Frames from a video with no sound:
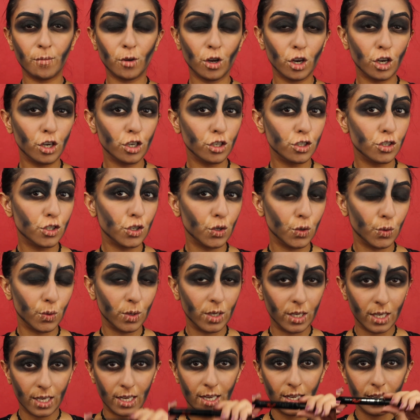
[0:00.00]
I'm going to do
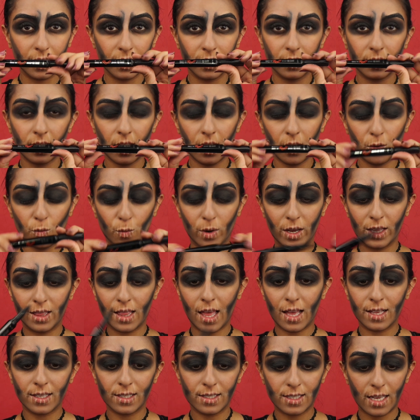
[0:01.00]
is, with
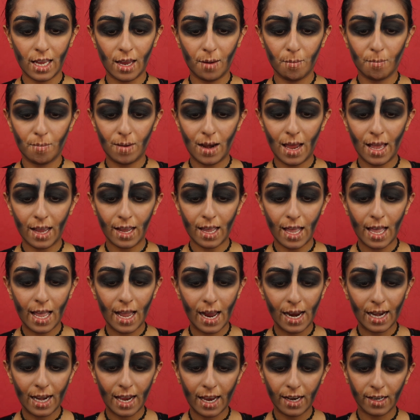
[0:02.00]
that same black
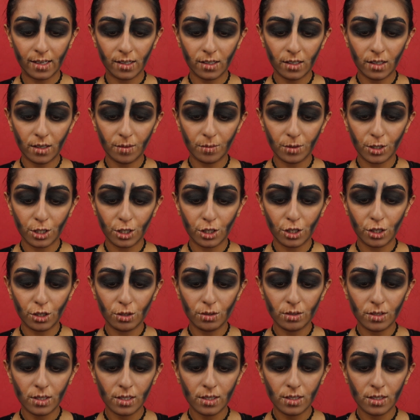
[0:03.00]
eyeliner, I'm going to
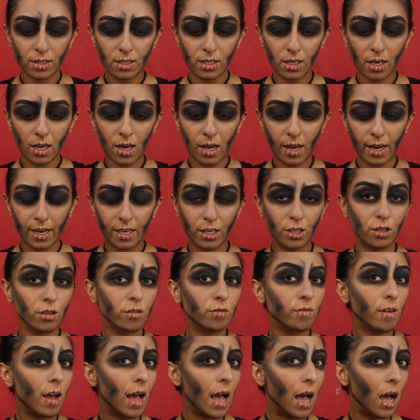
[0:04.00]
use this to kind
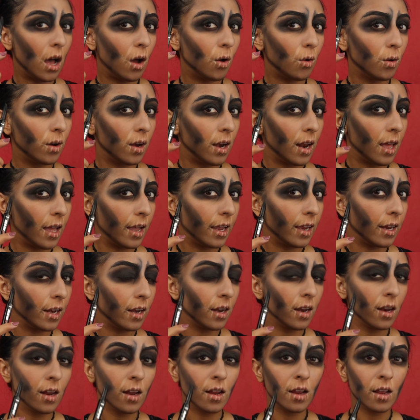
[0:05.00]
of
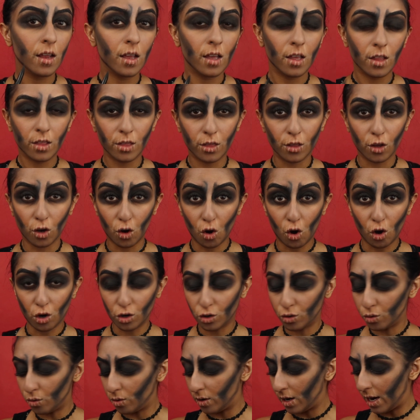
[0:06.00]
outline the
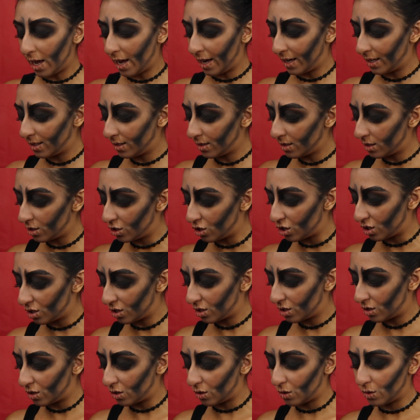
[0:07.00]
contour lines,
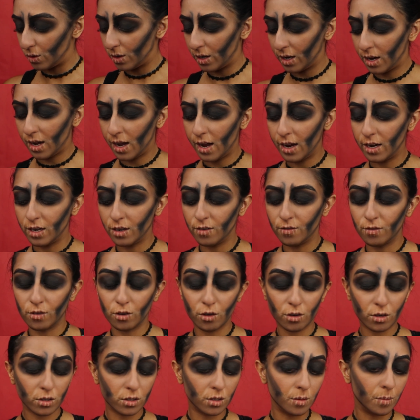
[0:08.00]
just so it kind of
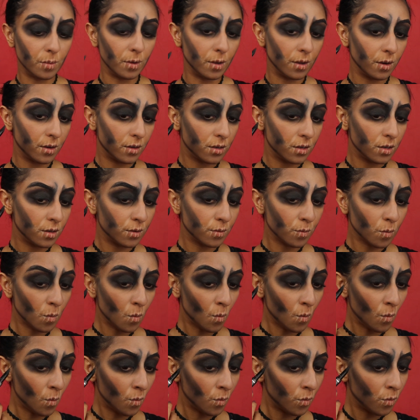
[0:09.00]
looks a bit
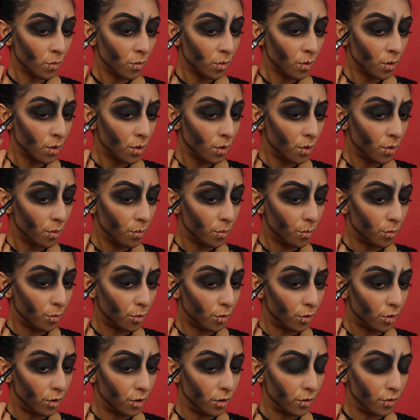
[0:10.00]
more